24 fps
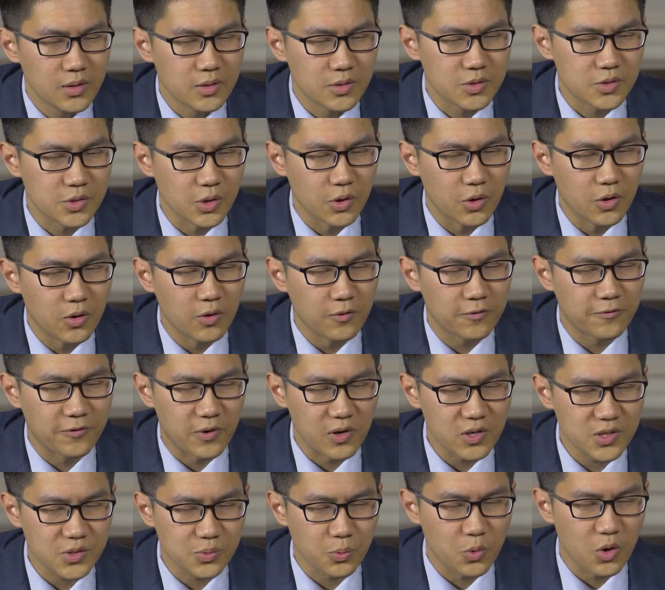So
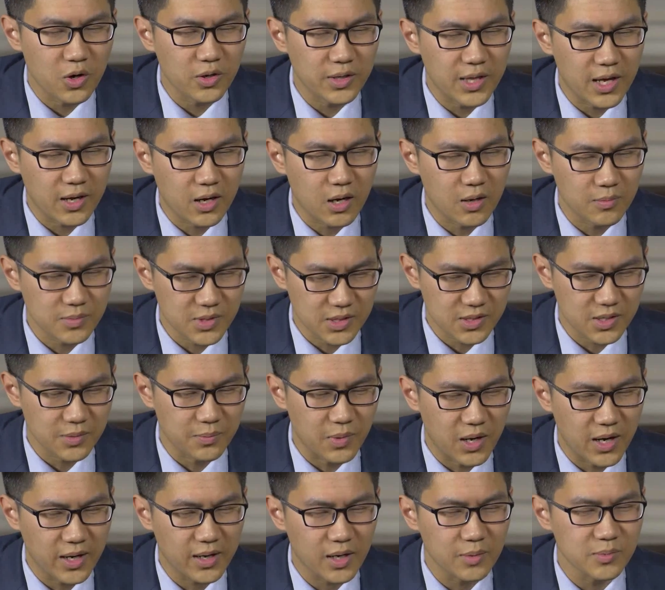first word that comes into
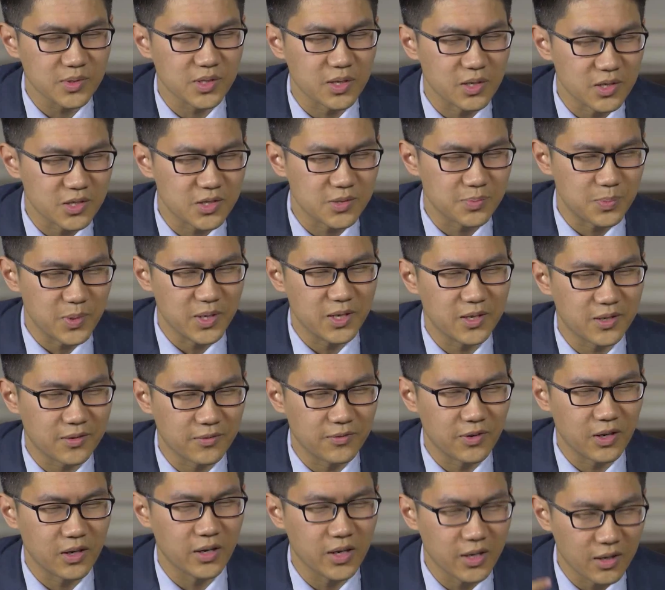mind, I'm just going to speak
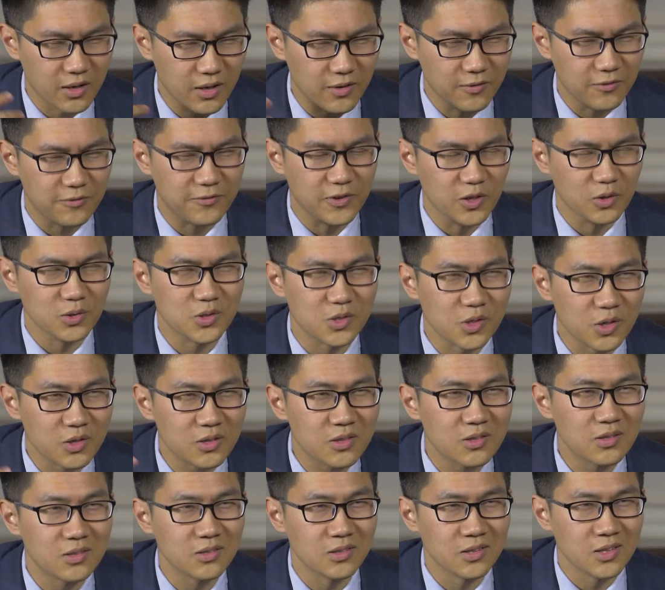very
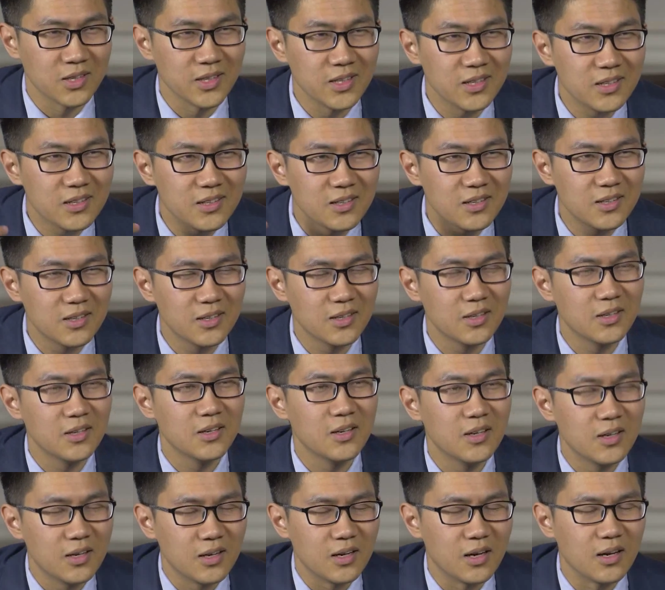unfilteredly,
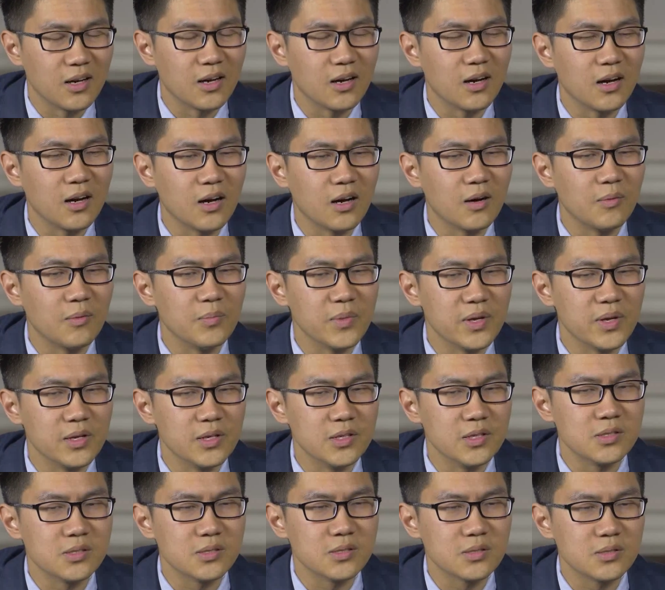
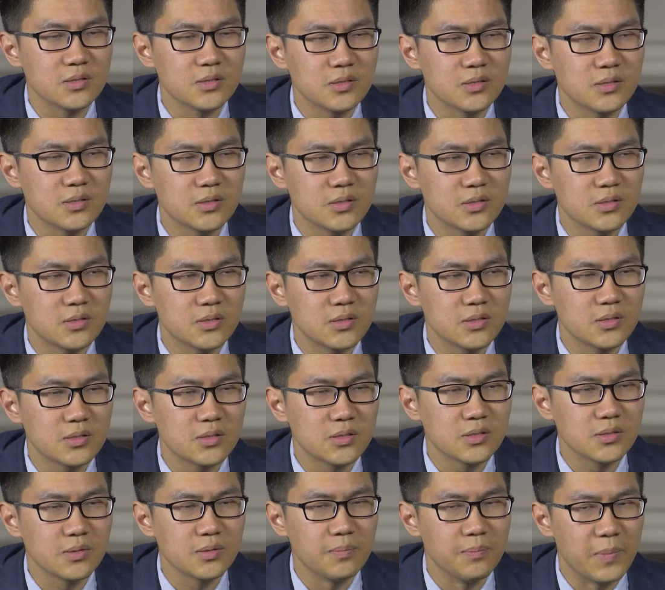is
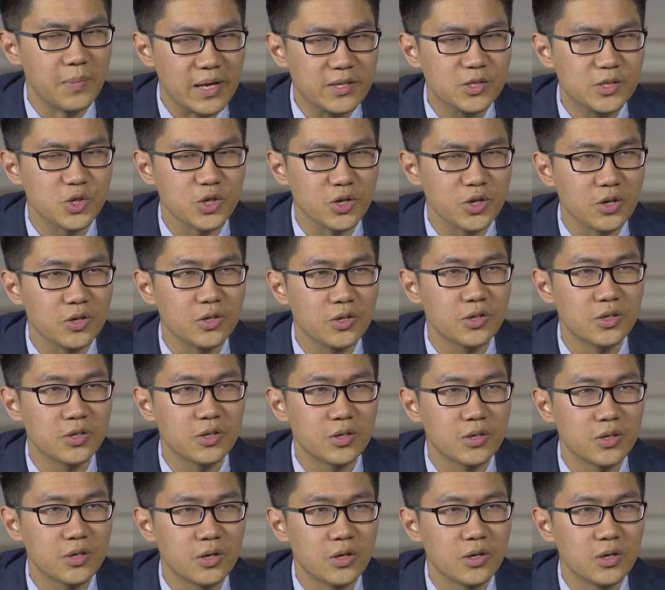mentor.
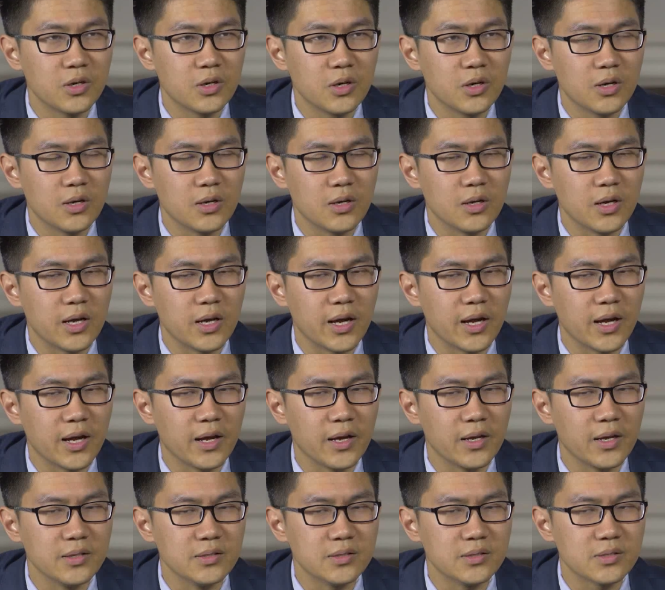
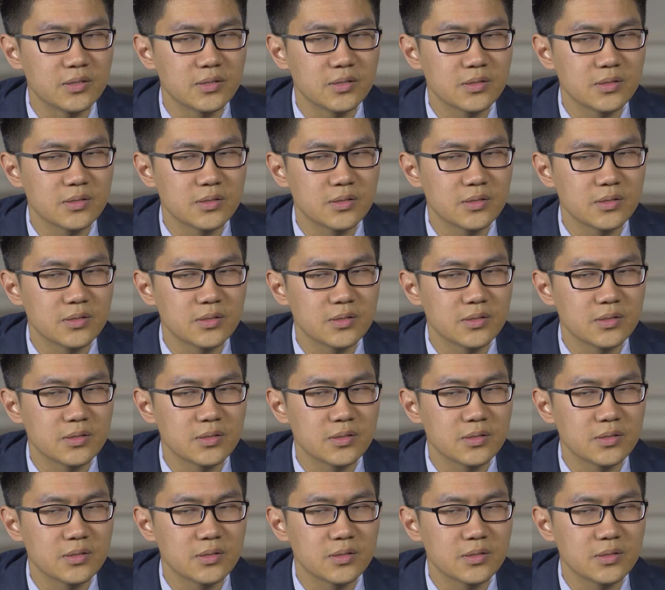And